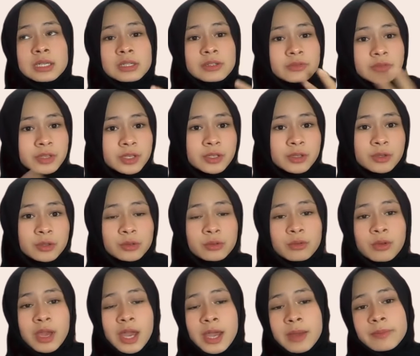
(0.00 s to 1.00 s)
a video
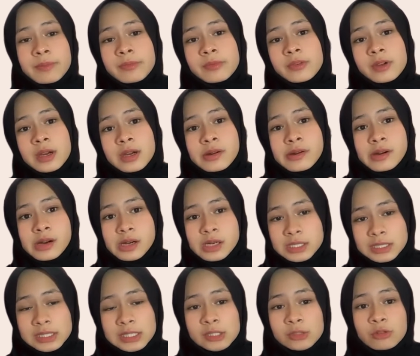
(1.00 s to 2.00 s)
to help
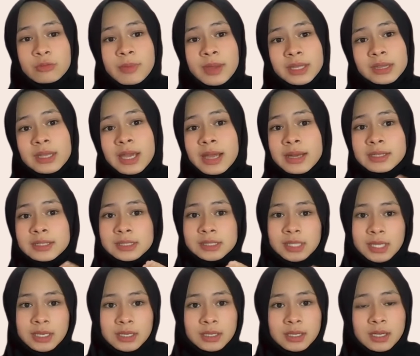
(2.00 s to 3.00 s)
us to better
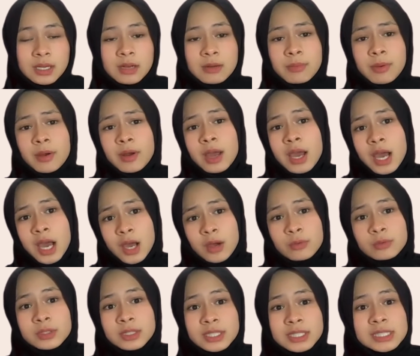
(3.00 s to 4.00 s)
understanding about
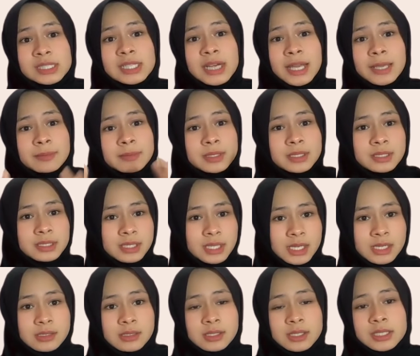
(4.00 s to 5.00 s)
how this climate
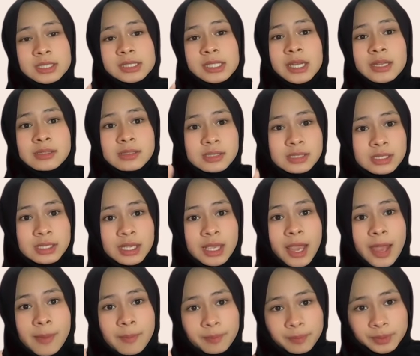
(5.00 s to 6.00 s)
change is actually
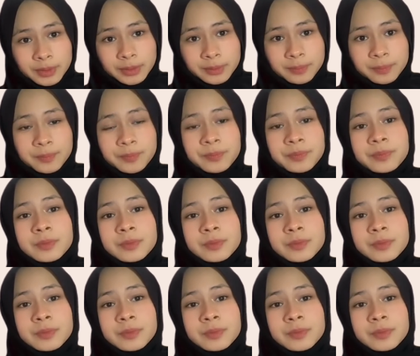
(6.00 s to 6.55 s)
happen.